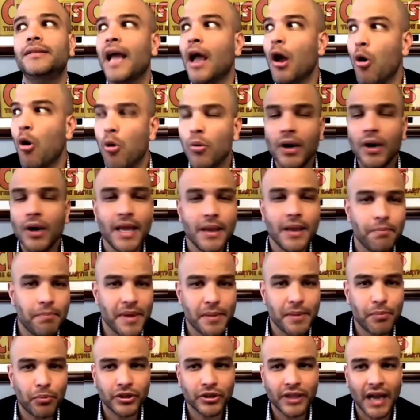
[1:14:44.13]
the only
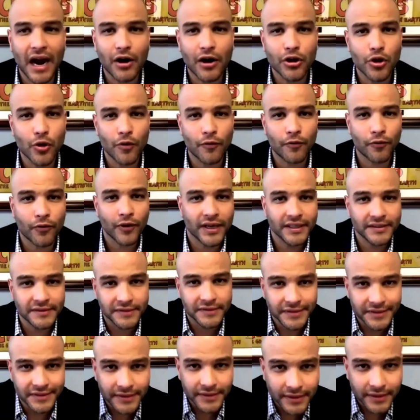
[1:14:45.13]
people that are your
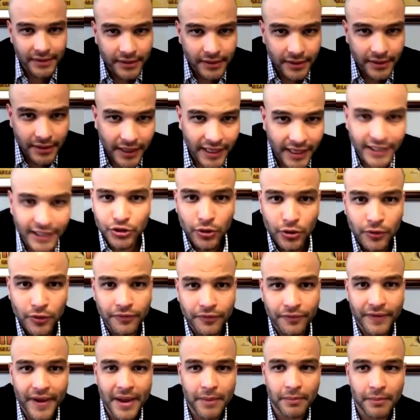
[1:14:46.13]
friends is
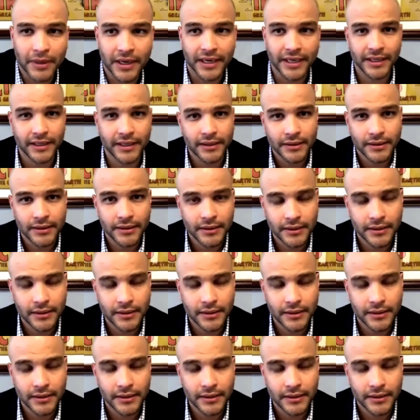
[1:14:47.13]
your family.